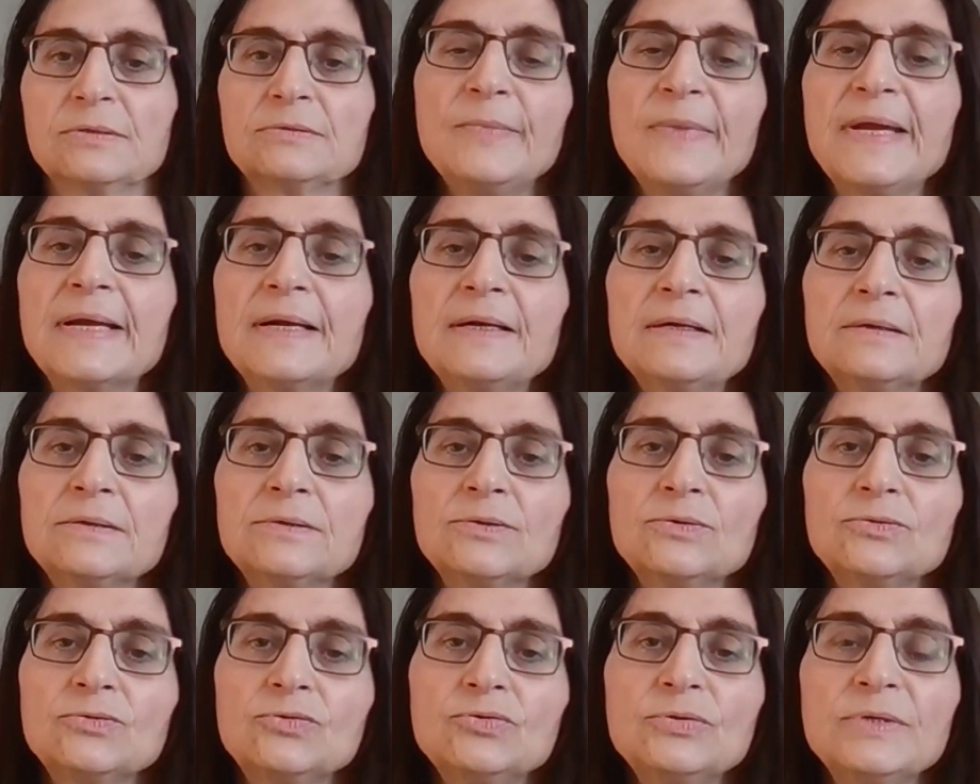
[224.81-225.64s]
A male
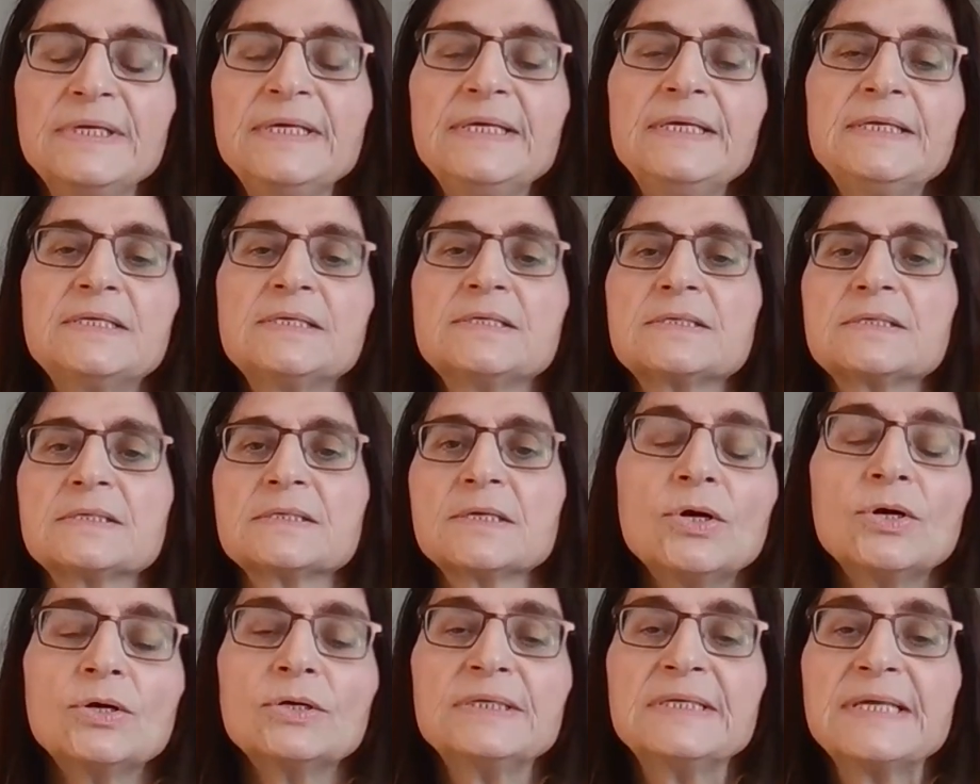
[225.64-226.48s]
who eats
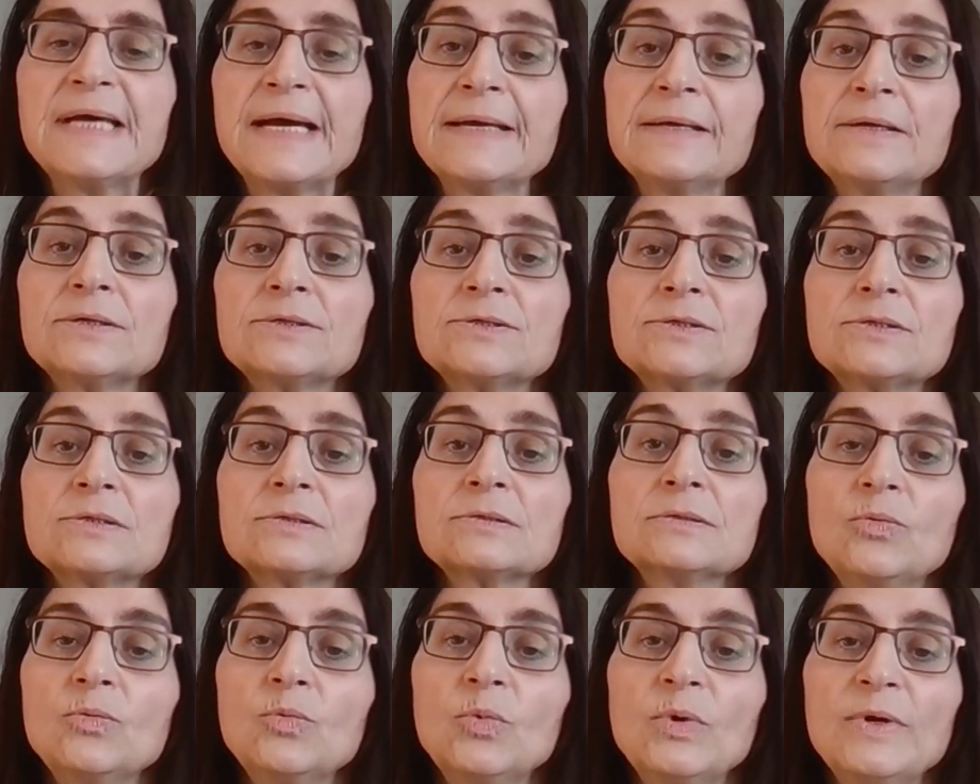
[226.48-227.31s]
a diet
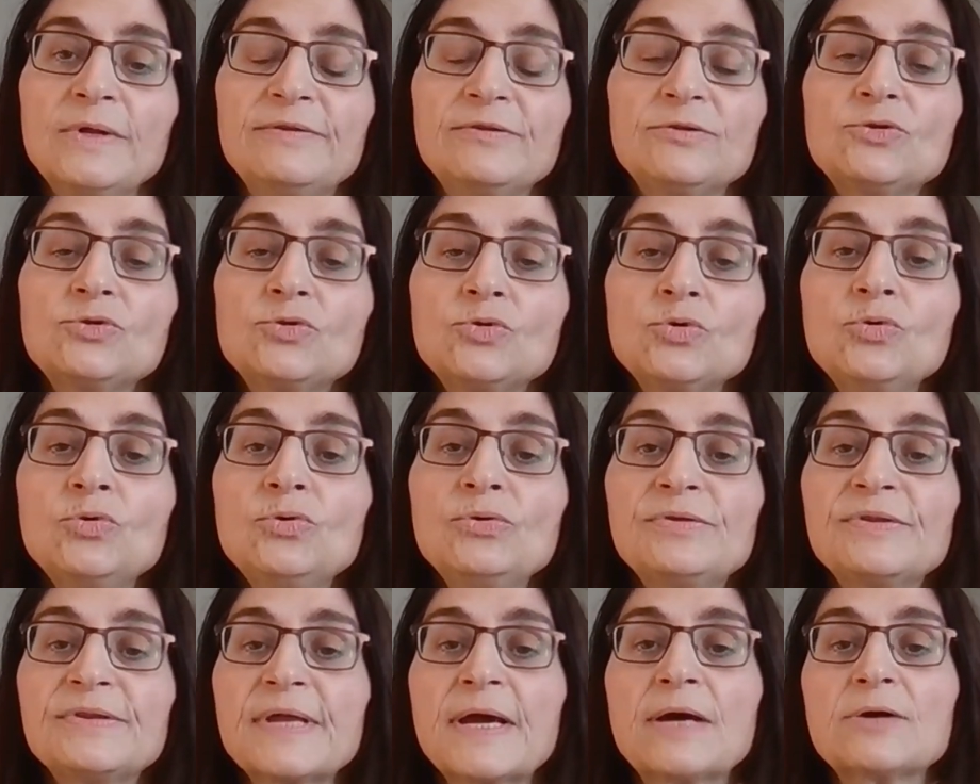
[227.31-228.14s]
with
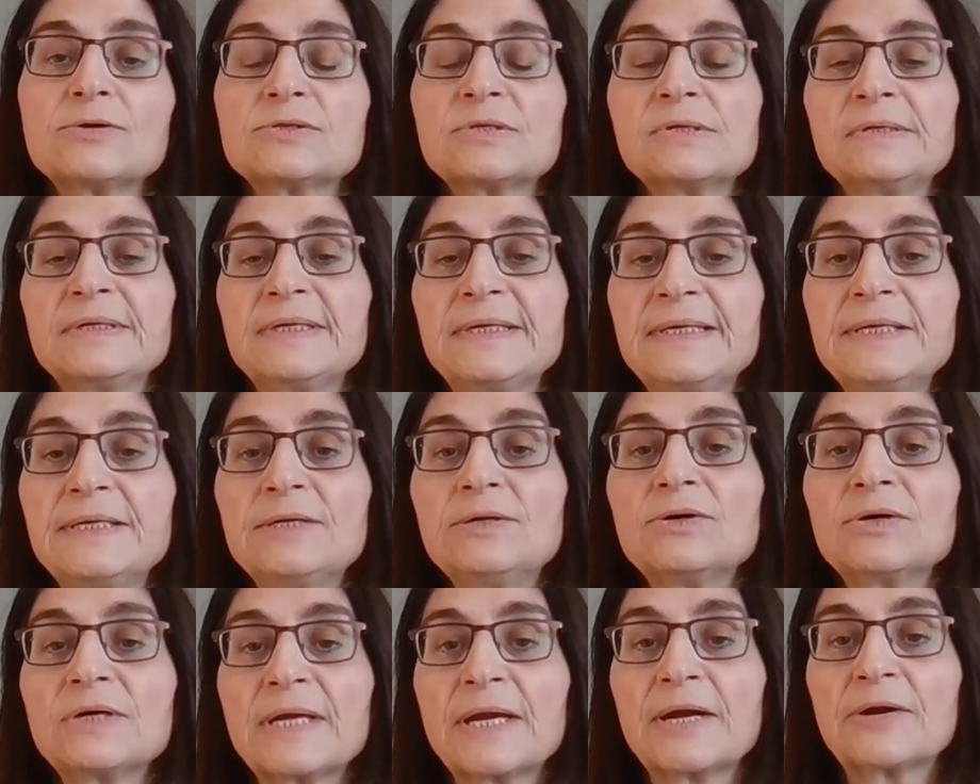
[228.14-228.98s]
2000
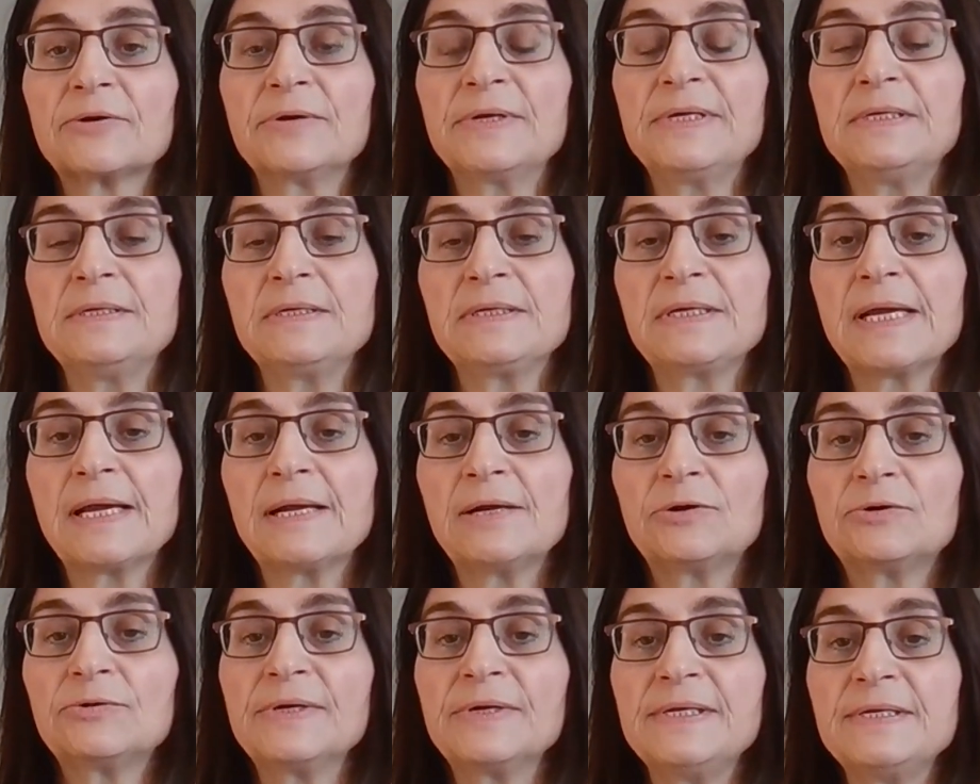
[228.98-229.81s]

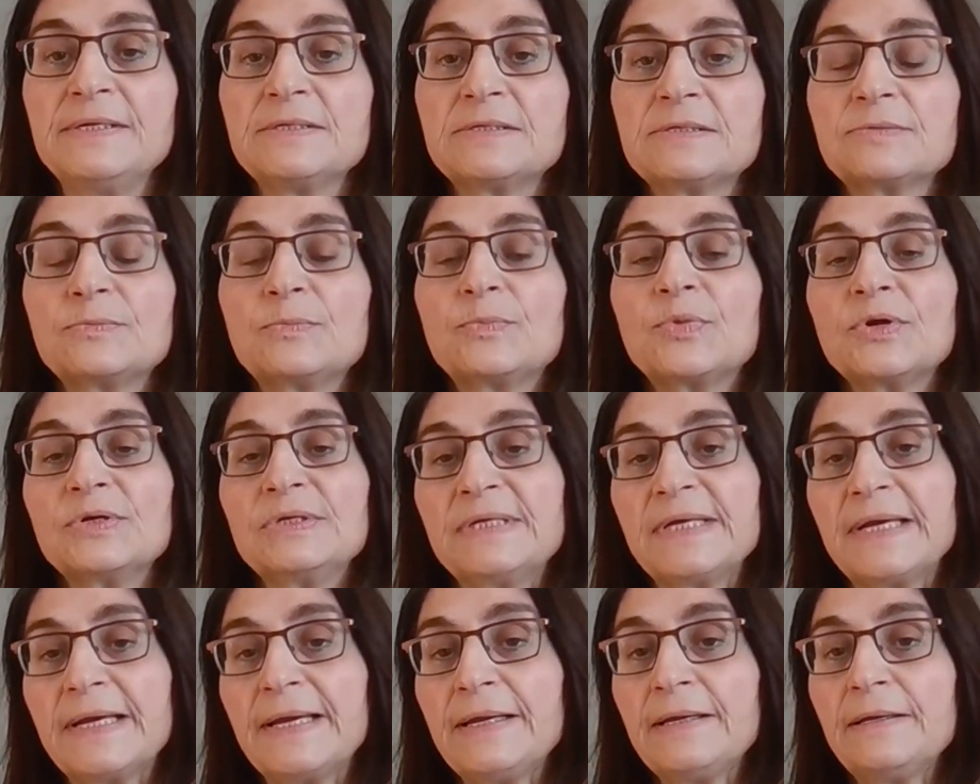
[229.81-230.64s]
kilocalories per
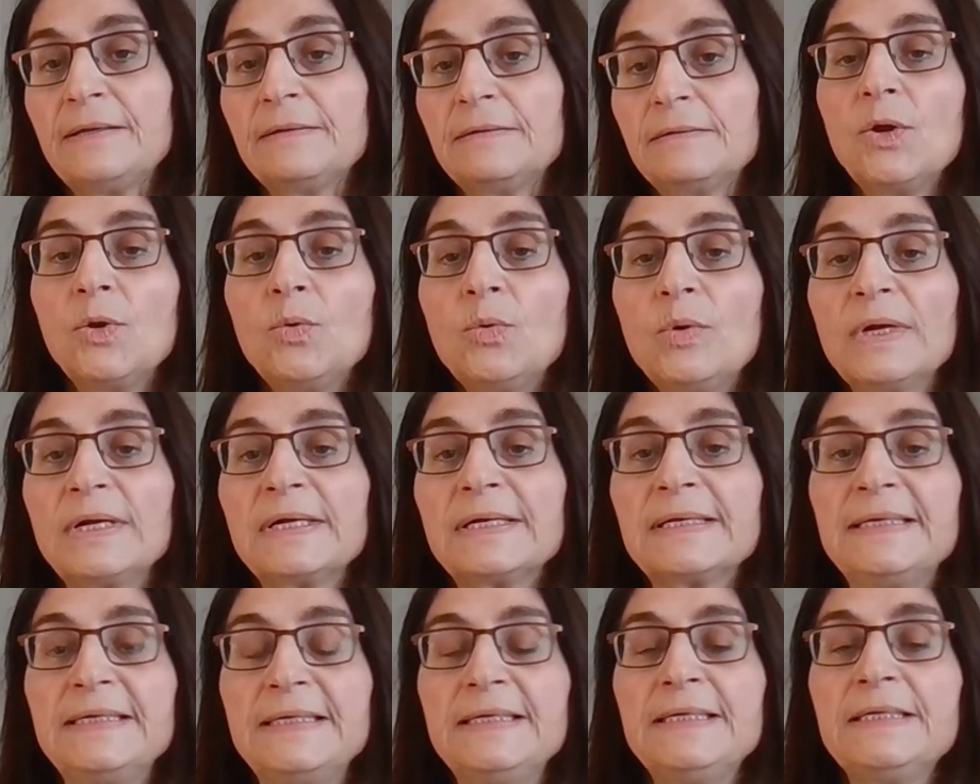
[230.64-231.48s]
day will
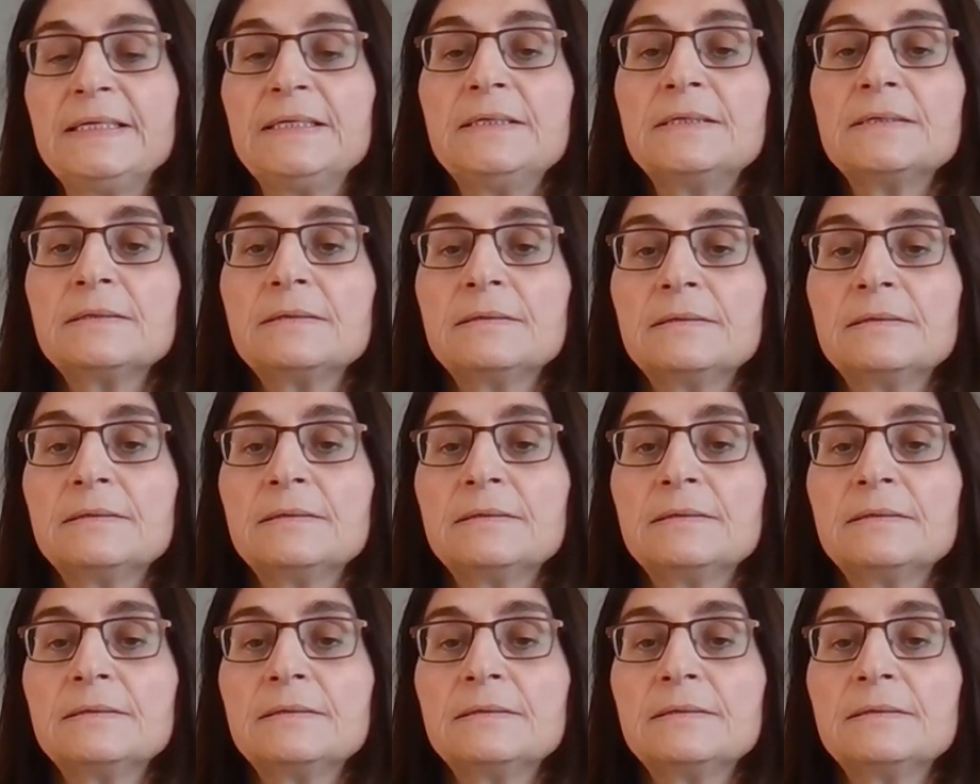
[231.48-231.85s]
need